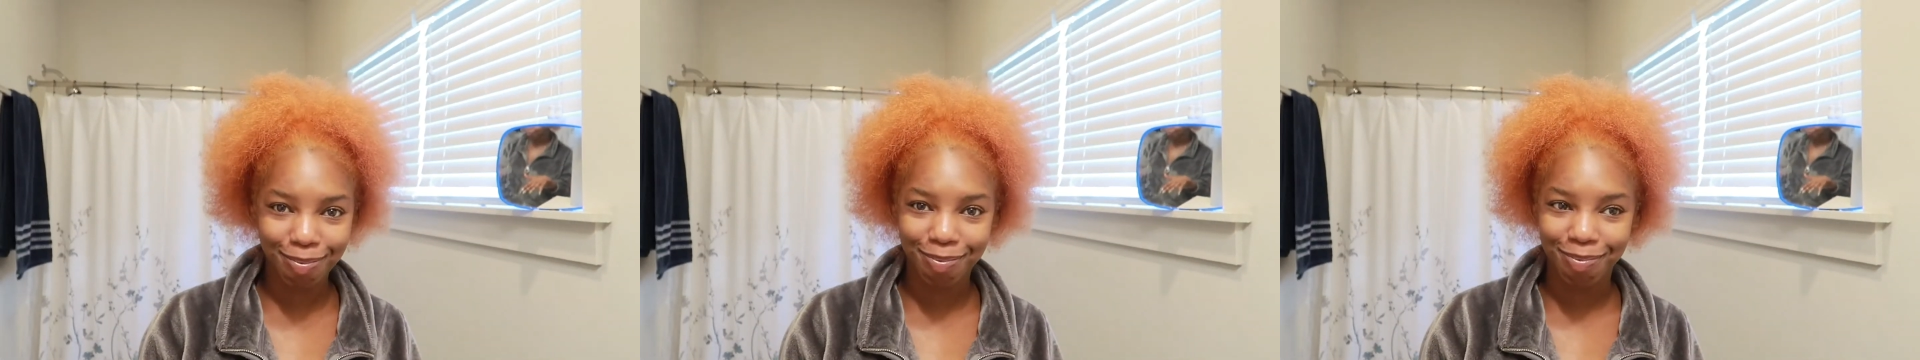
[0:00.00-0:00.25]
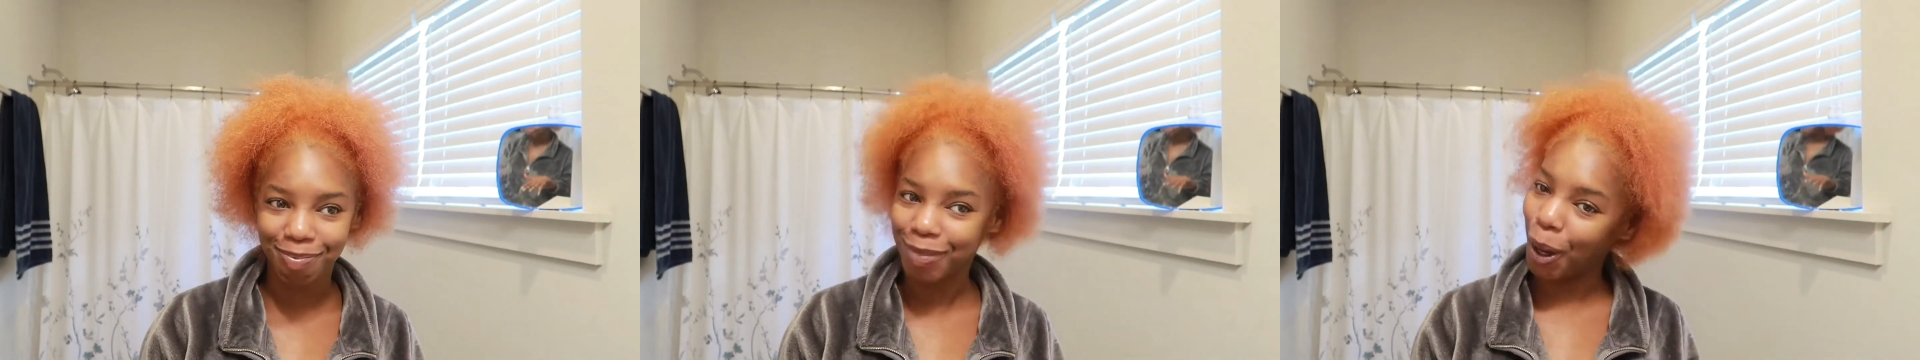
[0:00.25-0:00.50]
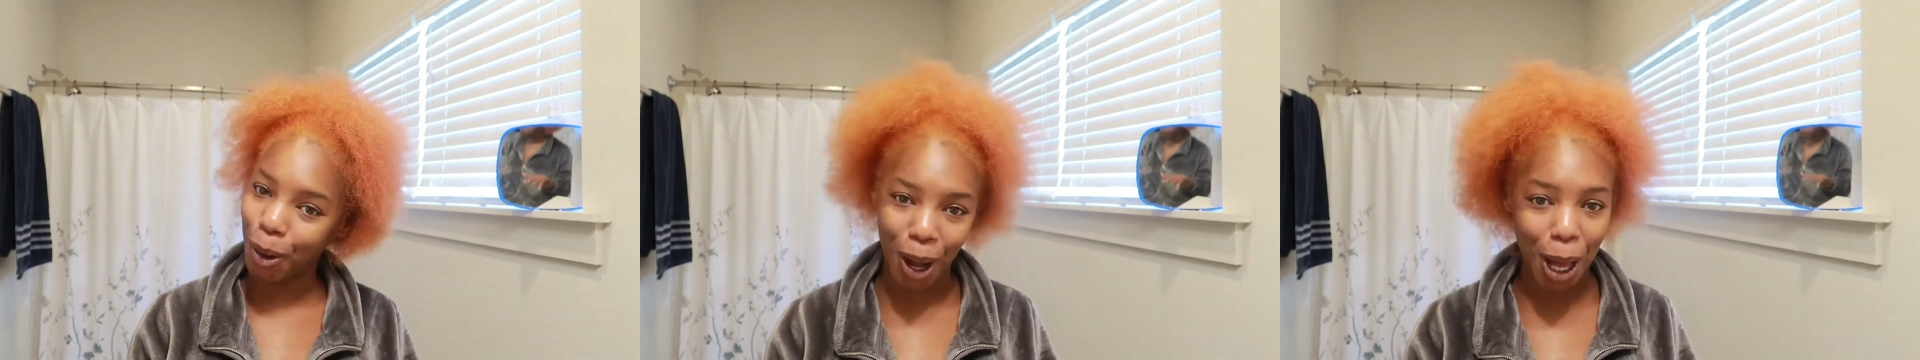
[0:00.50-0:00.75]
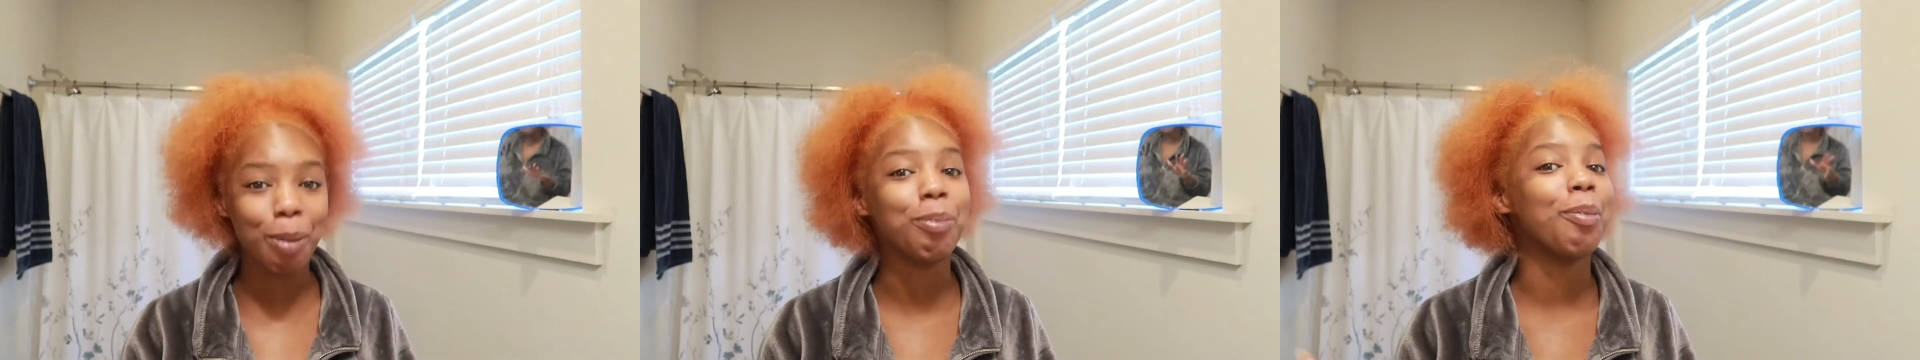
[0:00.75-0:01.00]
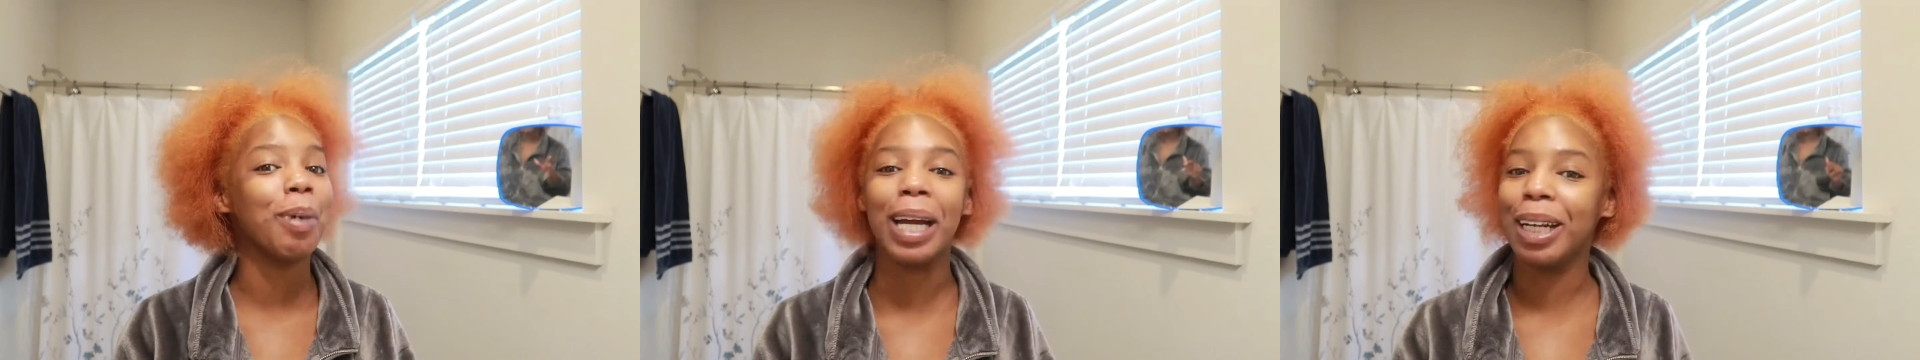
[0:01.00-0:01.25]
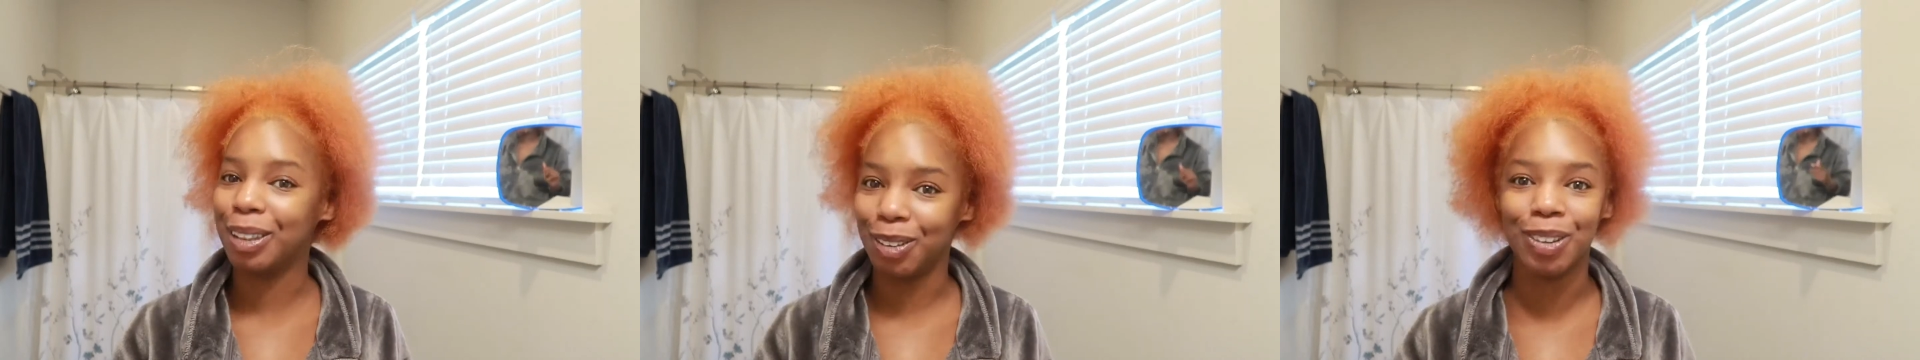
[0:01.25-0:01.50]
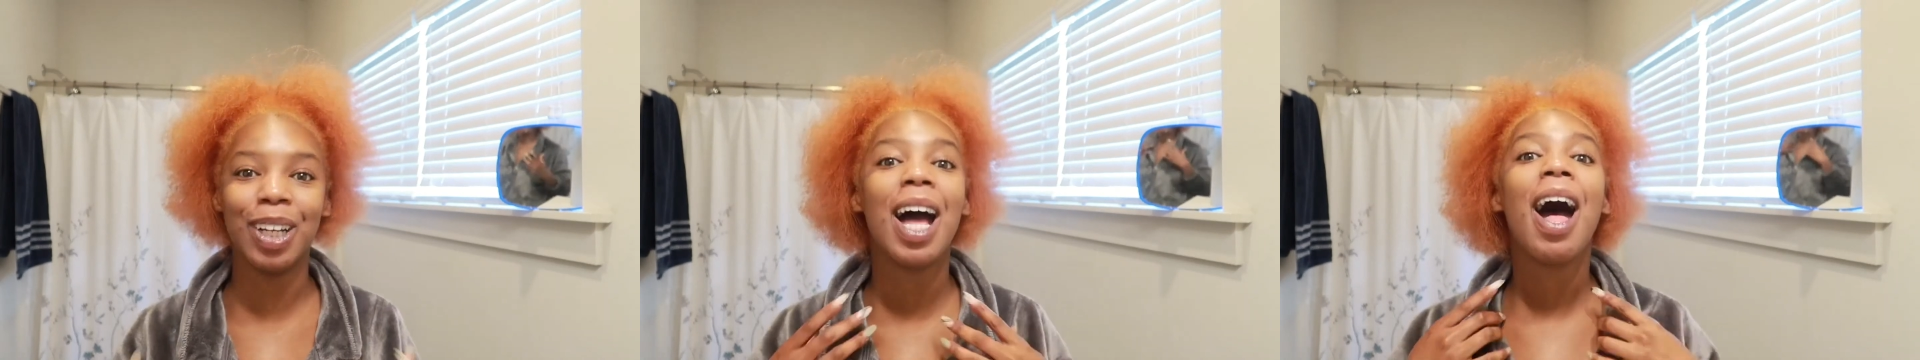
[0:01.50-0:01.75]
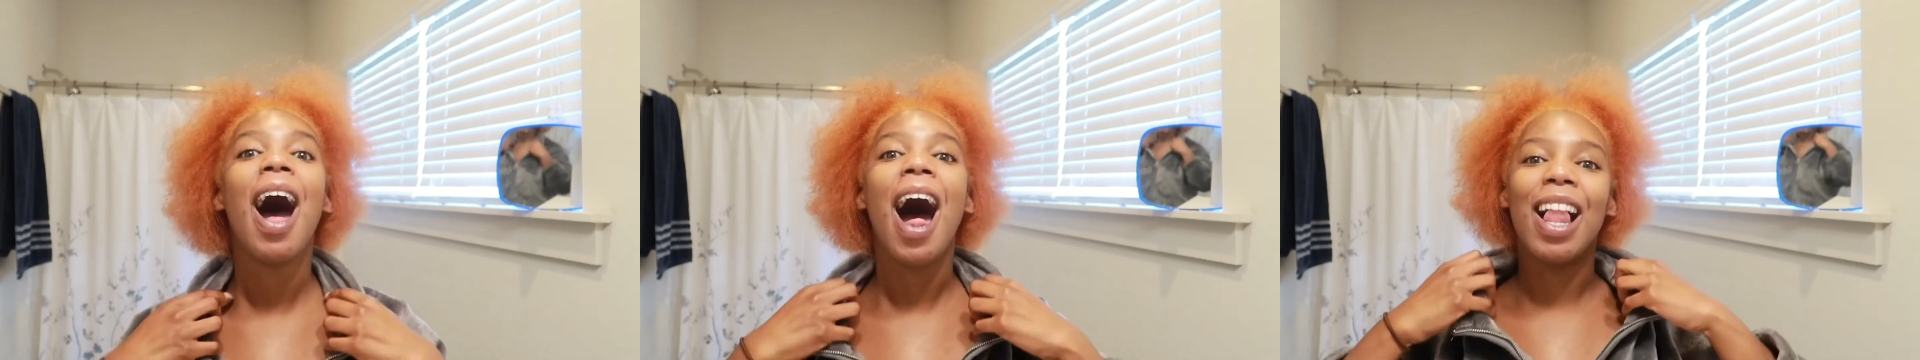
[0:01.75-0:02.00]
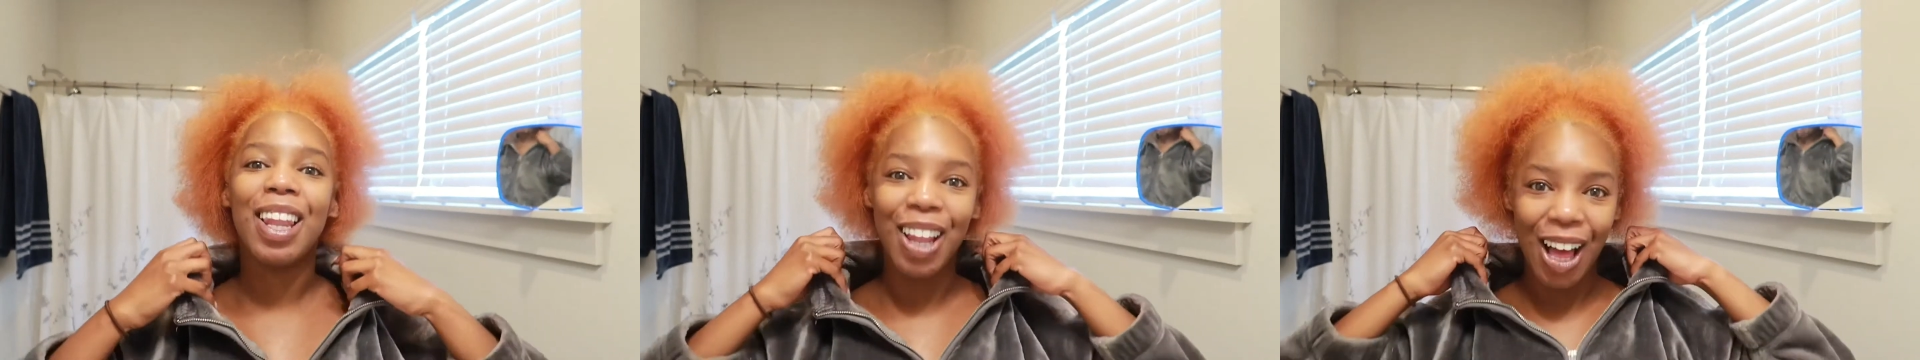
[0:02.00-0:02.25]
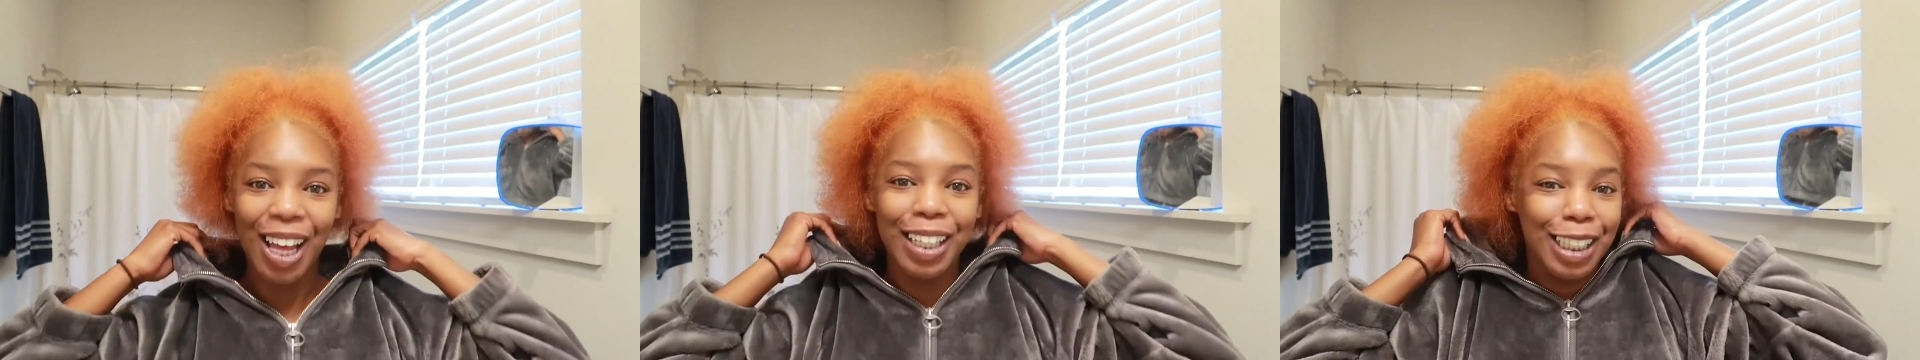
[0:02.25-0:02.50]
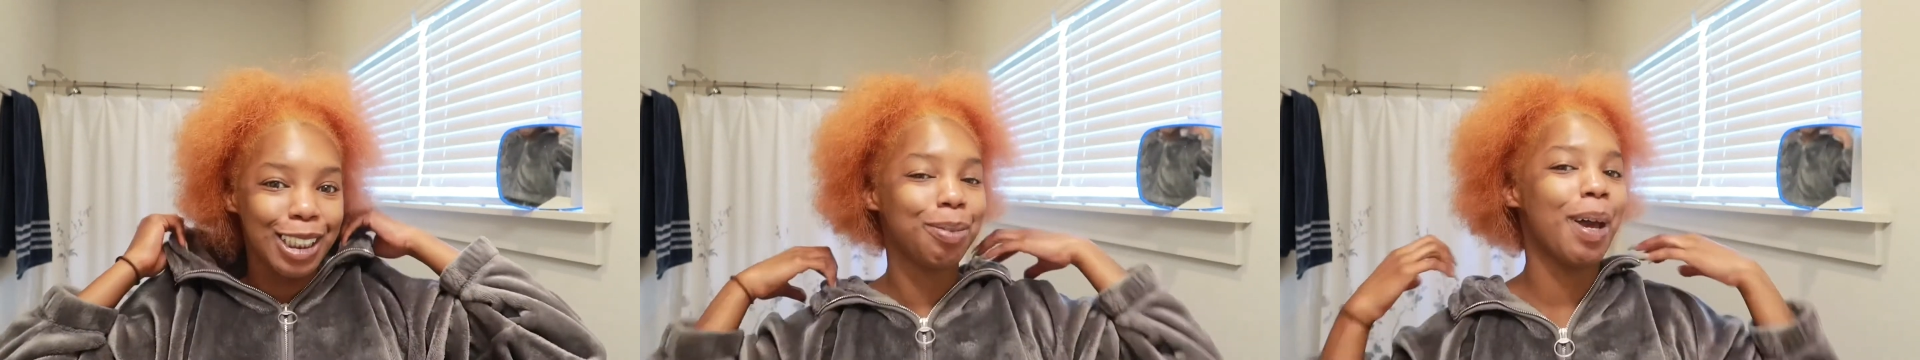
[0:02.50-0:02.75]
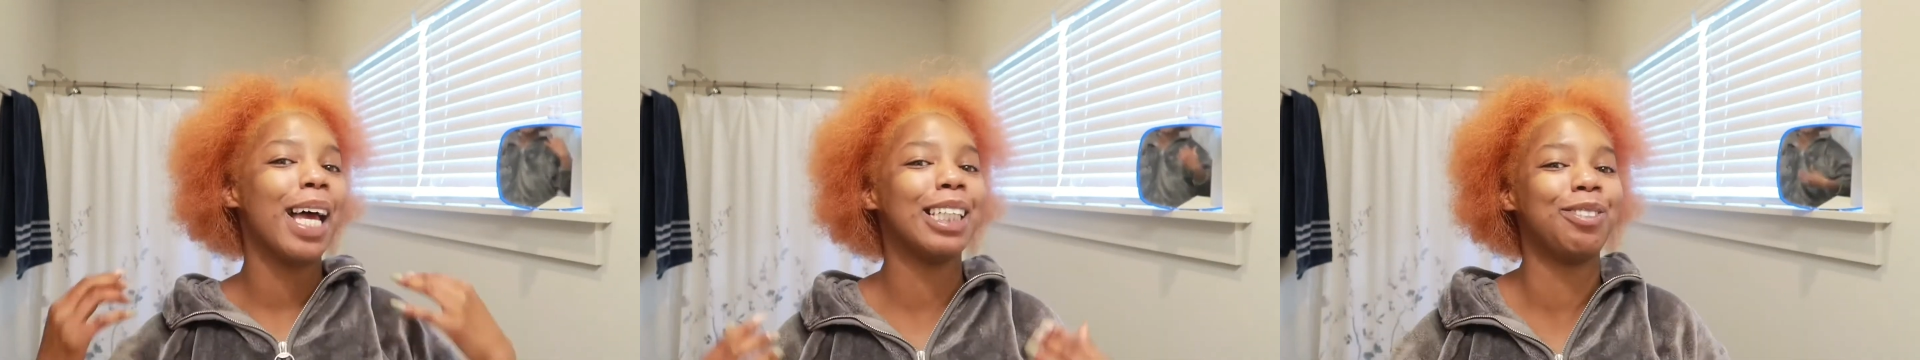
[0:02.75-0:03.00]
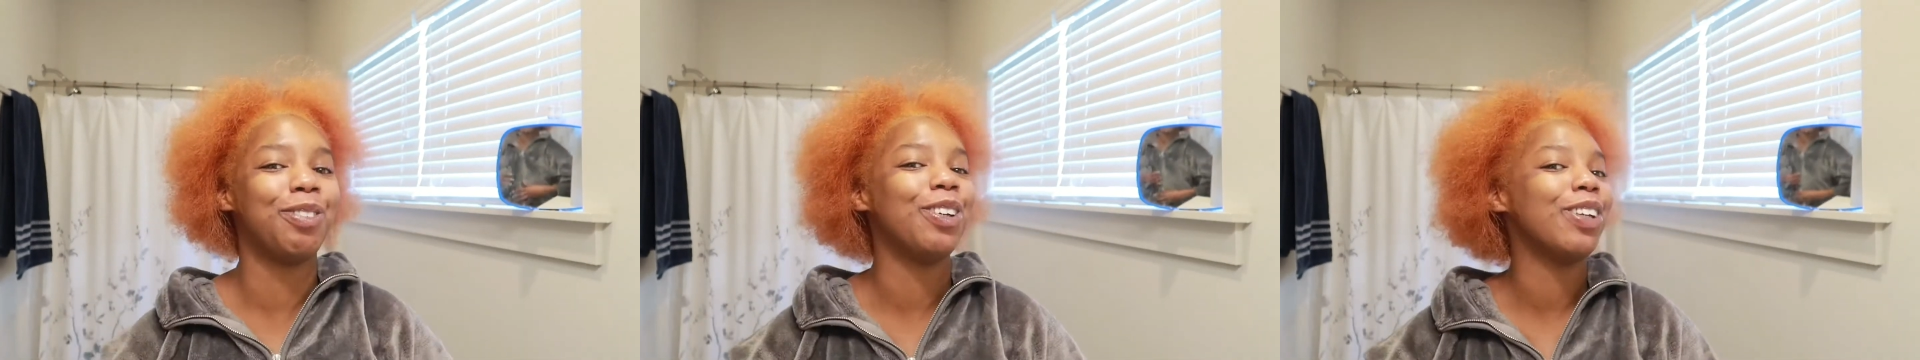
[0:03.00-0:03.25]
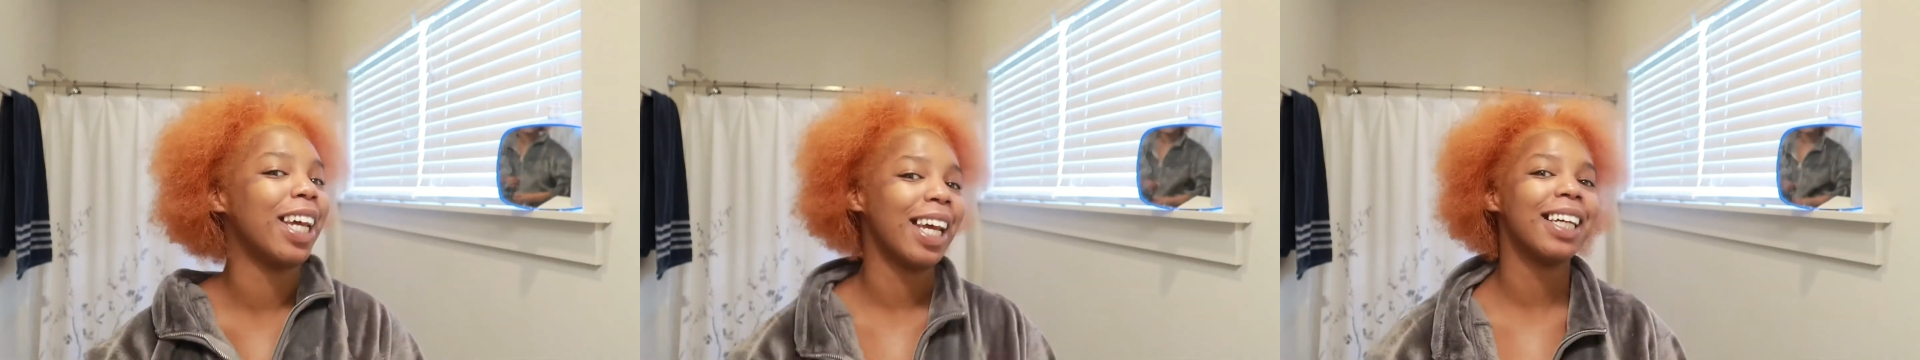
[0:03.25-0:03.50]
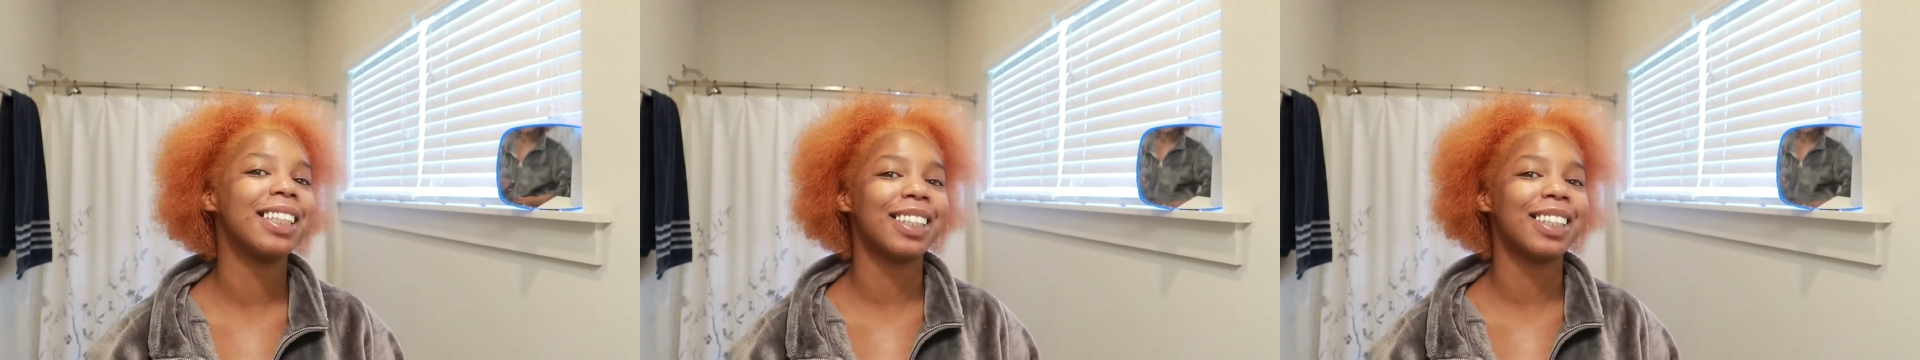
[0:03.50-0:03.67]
no, I put my hair through a lot these past few days.